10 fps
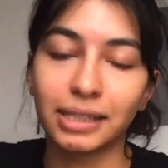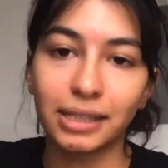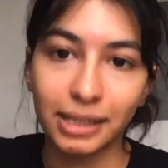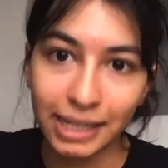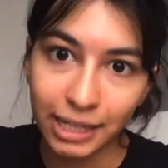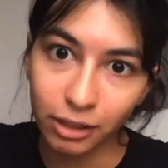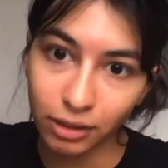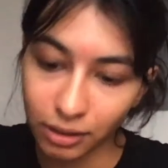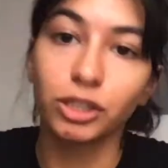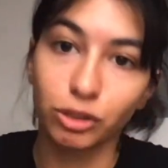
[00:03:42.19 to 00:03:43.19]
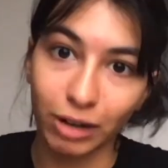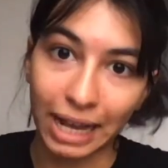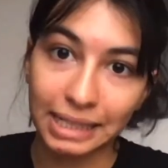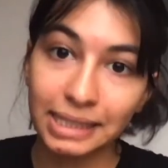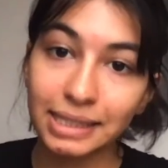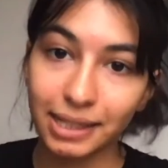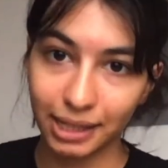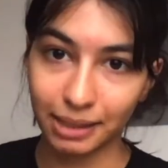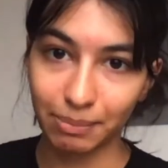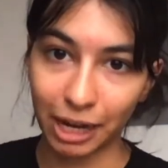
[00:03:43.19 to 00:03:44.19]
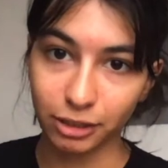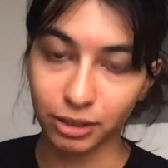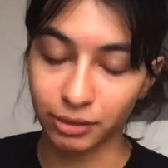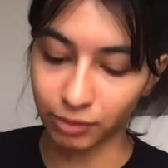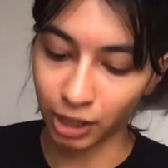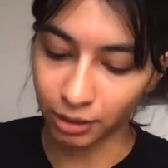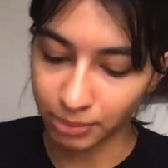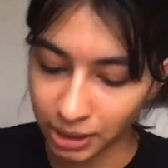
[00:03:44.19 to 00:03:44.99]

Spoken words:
legal trends in the macro environment.